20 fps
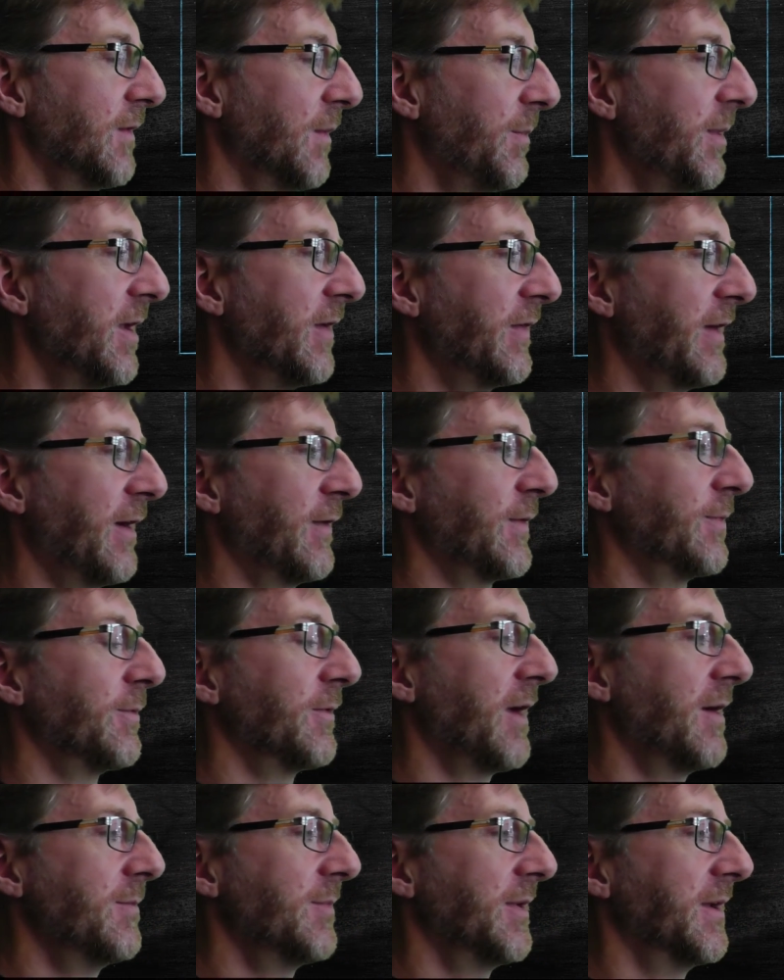be a charitable
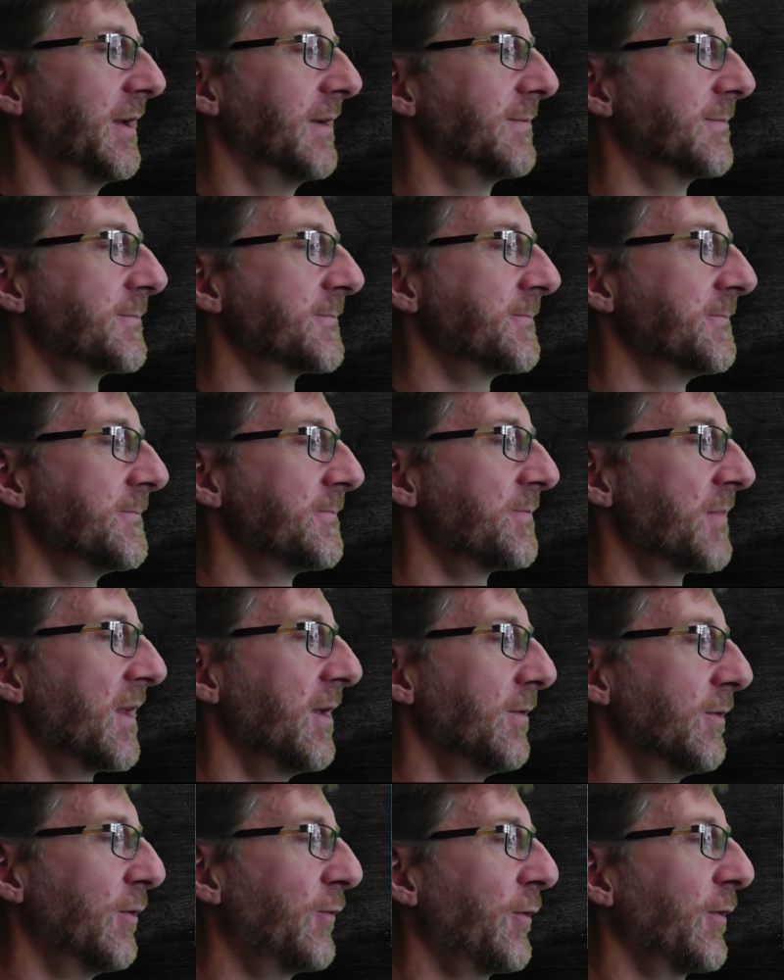company.
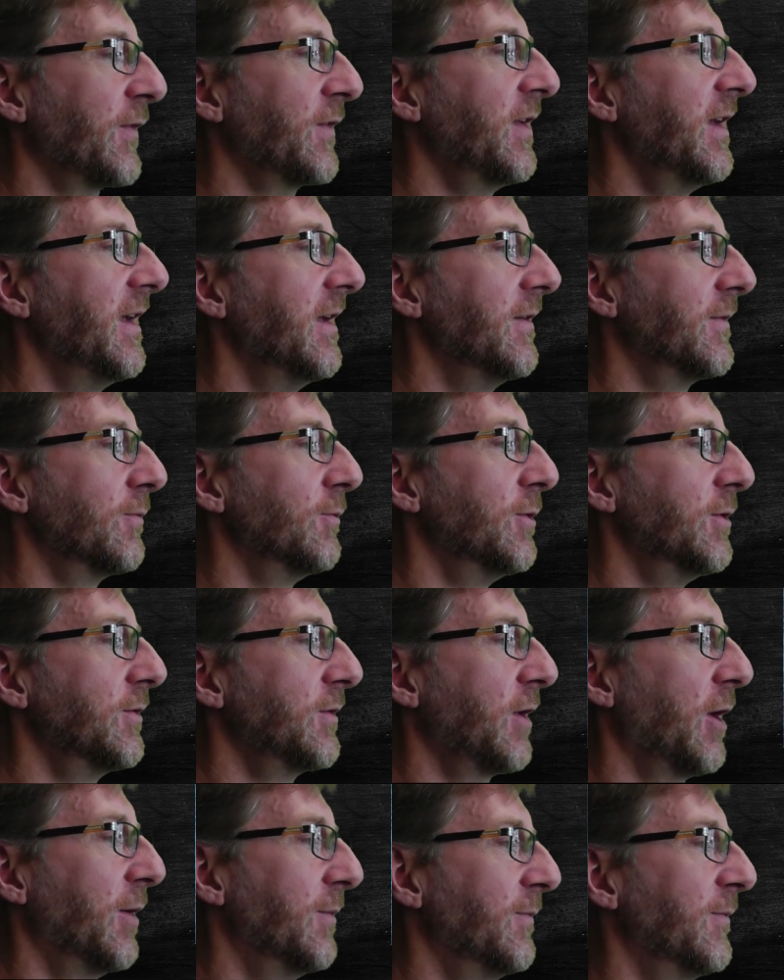The trustees
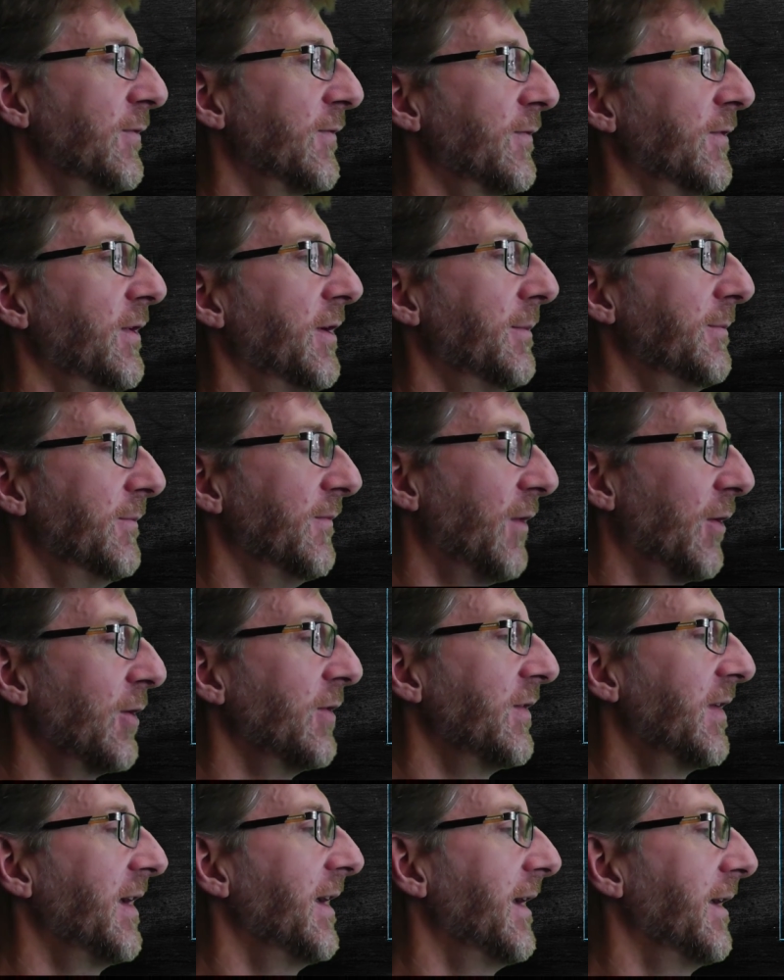would come from
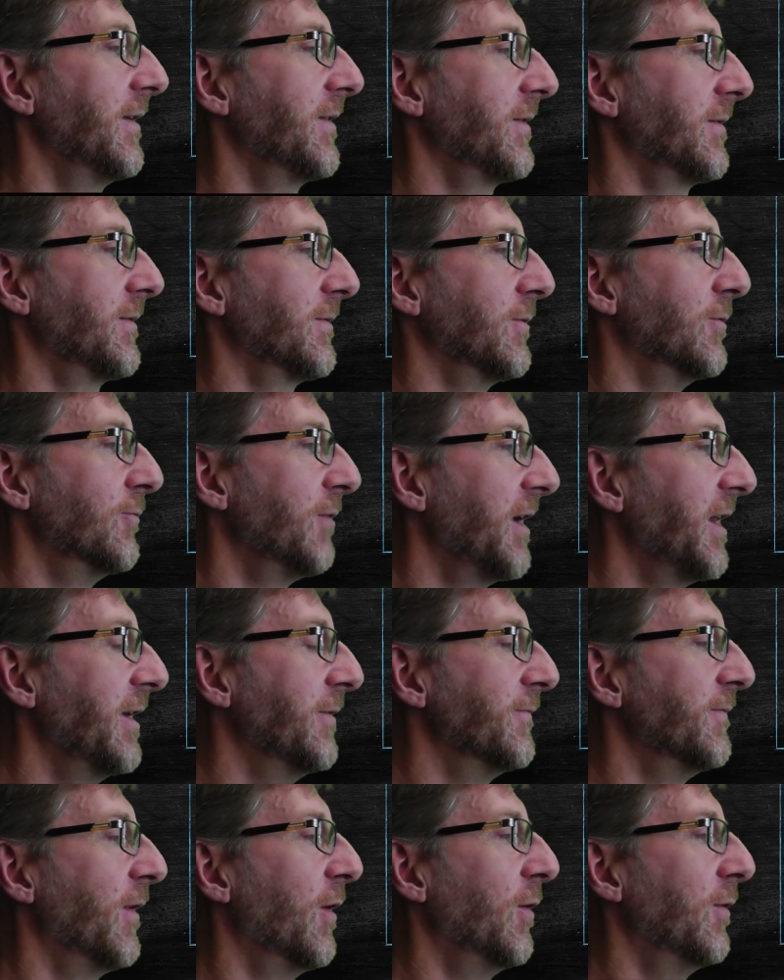volunteers already
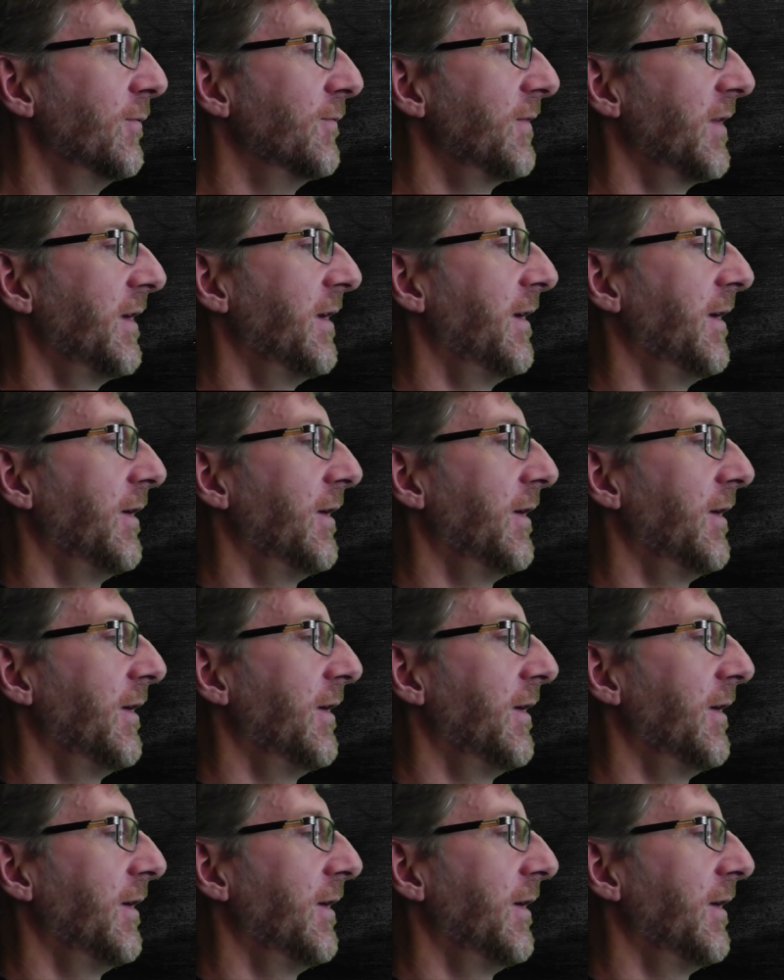involved.